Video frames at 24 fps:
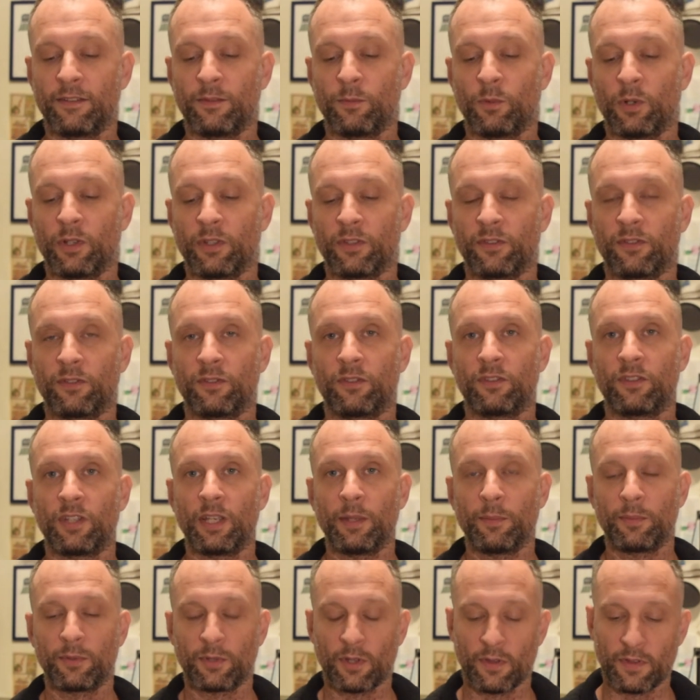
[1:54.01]
was
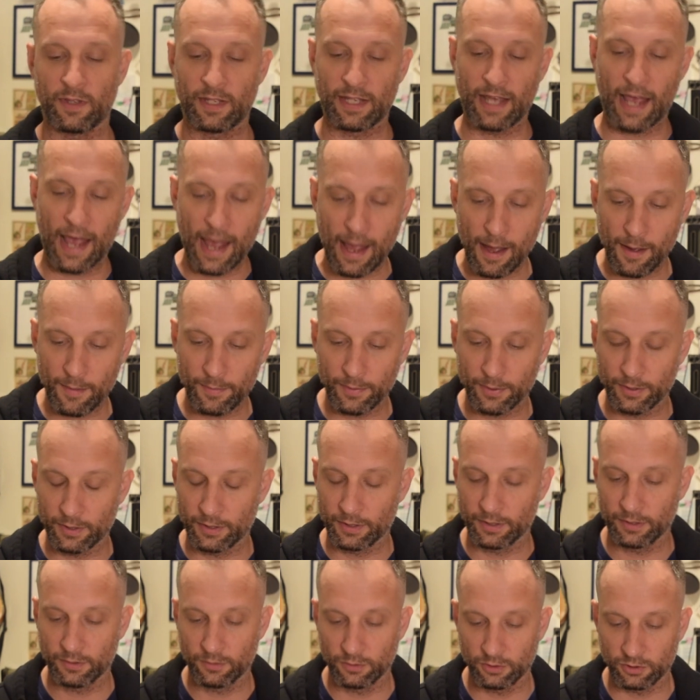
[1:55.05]
tips on the app,
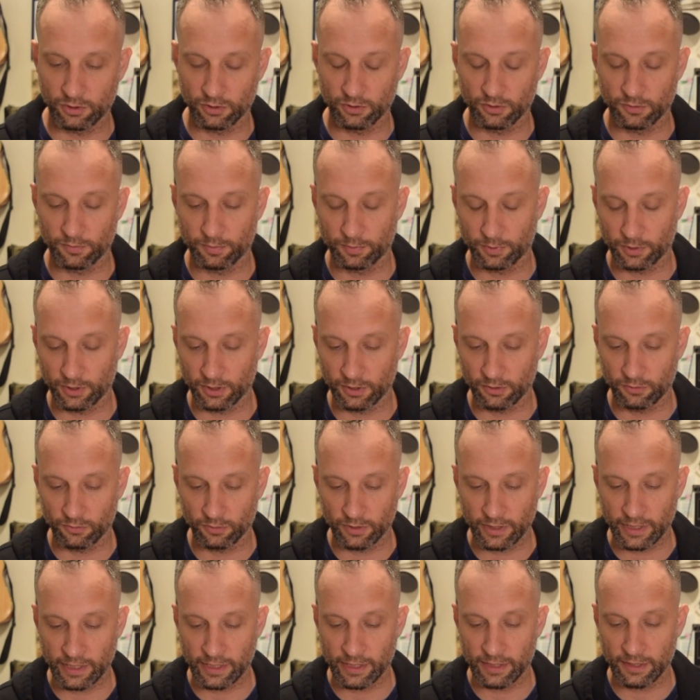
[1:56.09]
which is pretty
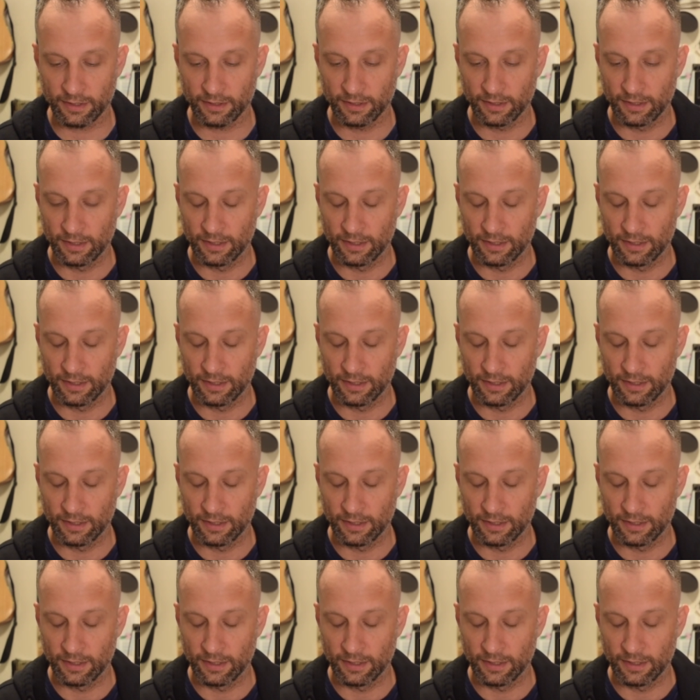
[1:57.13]
great.